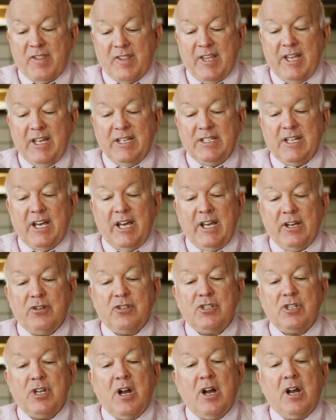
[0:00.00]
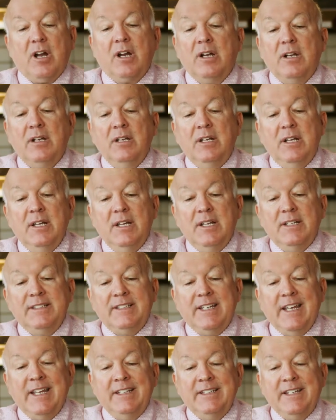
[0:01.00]
Sand Tiger Shark.
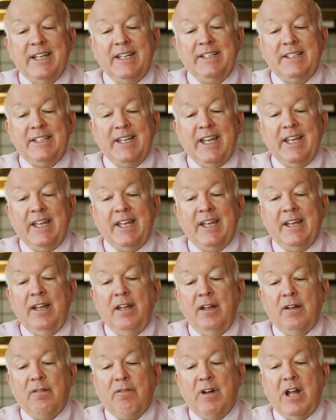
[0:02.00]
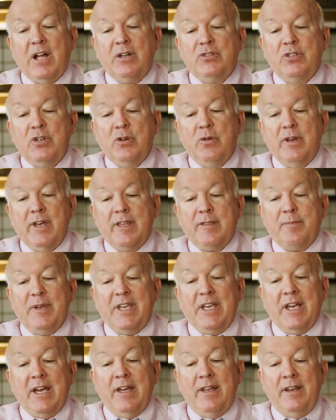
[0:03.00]
Ding, ding, ding. Round 2 has
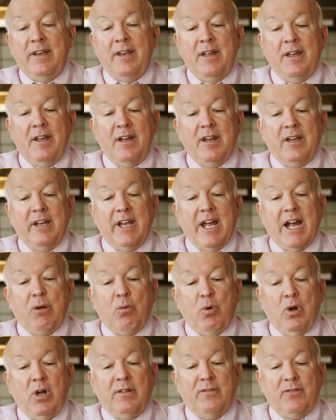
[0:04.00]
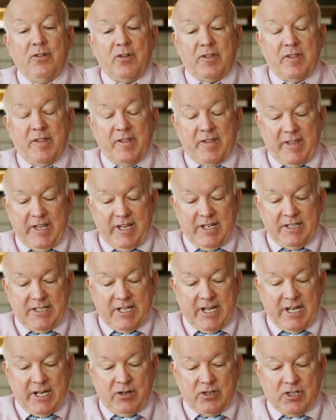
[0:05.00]
begun. Narwhal versus Sand
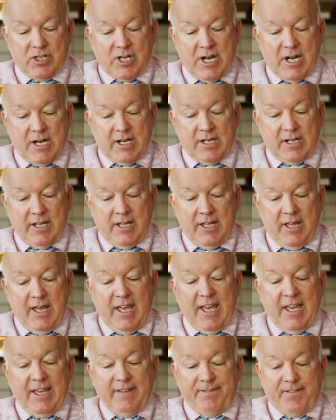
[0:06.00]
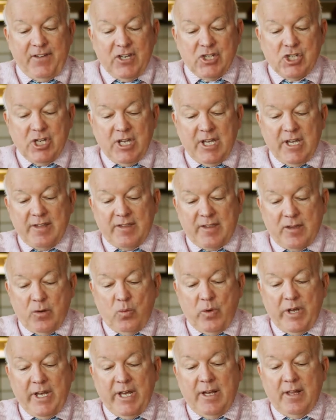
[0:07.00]
Tiger Shark. A fish against a
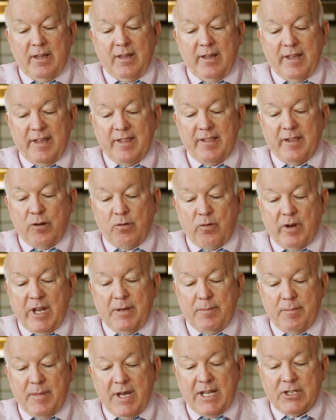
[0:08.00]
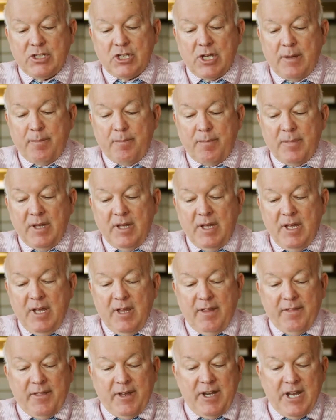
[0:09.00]
whale is a great matchup.
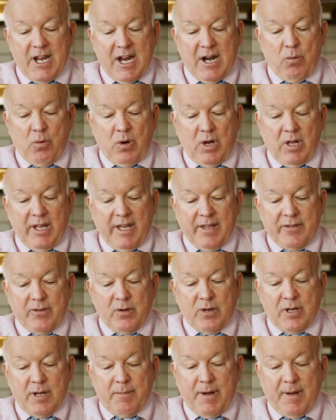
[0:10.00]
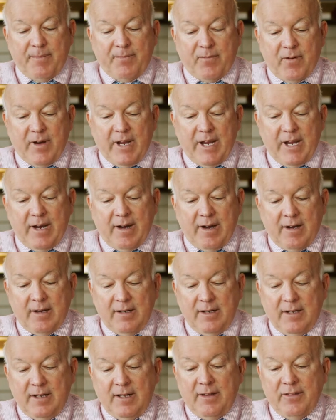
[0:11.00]
The narwhal has to come up for air.
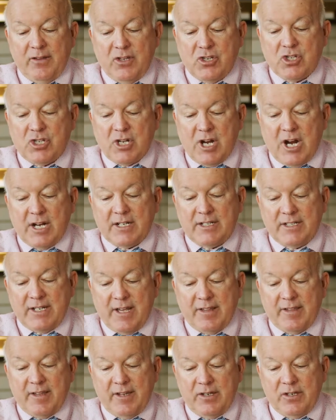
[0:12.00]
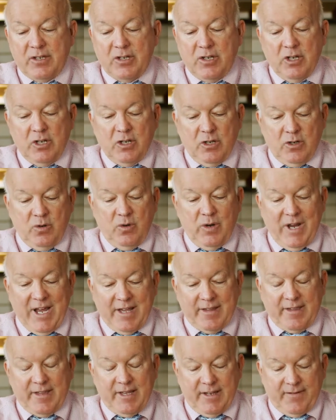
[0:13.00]
The shark doesn't. Who
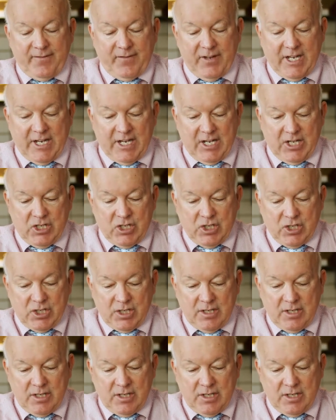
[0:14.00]
has the advantage?